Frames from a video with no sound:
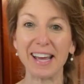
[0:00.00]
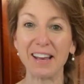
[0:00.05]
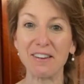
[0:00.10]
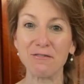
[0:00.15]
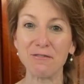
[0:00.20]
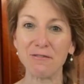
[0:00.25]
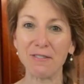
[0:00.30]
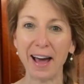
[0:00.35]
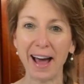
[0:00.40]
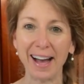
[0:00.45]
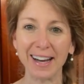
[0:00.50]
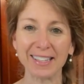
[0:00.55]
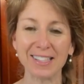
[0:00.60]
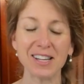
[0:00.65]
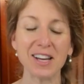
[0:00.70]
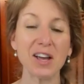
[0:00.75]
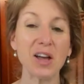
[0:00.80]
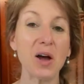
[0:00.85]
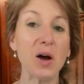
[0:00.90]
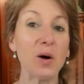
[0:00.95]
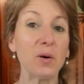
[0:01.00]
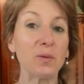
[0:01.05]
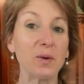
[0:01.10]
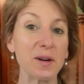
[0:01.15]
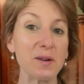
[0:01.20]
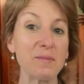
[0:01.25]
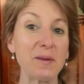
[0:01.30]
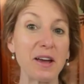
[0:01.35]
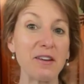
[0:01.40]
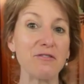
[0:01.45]
In fact, one
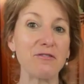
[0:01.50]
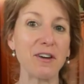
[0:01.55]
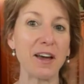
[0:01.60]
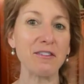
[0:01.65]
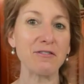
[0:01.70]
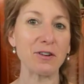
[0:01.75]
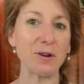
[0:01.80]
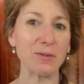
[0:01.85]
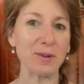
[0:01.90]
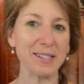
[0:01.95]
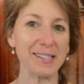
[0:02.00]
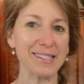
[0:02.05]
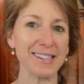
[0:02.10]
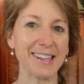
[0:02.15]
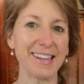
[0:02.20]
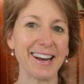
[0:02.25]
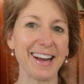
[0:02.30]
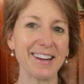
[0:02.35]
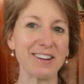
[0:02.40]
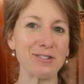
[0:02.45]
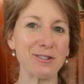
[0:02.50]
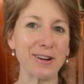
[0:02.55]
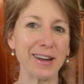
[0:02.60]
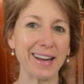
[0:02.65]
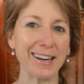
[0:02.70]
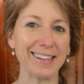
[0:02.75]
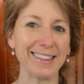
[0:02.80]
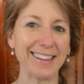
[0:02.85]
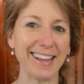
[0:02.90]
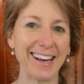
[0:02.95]
of my favorite ones that I
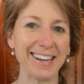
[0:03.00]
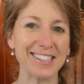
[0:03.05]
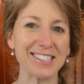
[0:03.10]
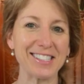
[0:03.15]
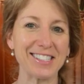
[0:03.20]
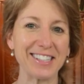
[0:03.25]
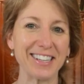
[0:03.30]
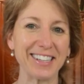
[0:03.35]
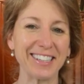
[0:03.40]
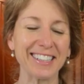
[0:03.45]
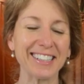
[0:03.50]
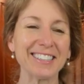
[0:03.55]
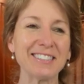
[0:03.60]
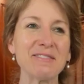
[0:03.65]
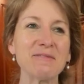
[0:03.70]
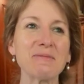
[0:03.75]
created last year